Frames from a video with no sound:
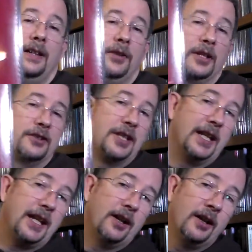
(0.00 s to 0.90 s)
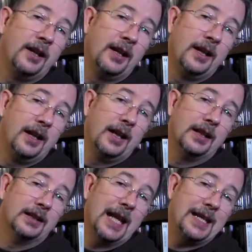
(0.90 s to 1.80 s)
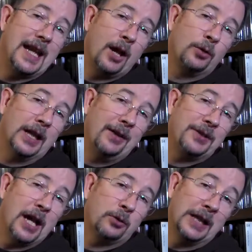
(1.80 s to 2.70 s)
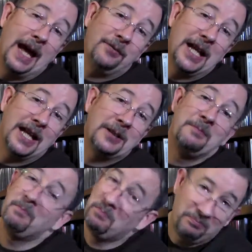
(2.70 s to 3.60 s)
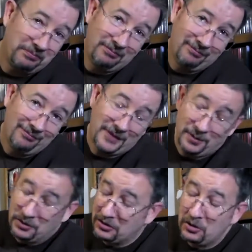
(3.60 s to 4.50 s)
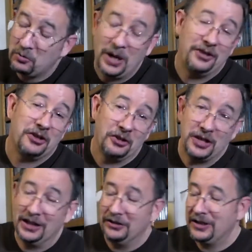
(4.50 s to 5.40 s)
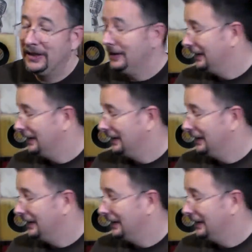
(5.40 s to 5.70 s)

if you can see it here, Let Down, Left Out, Laughed At. It's great song titles.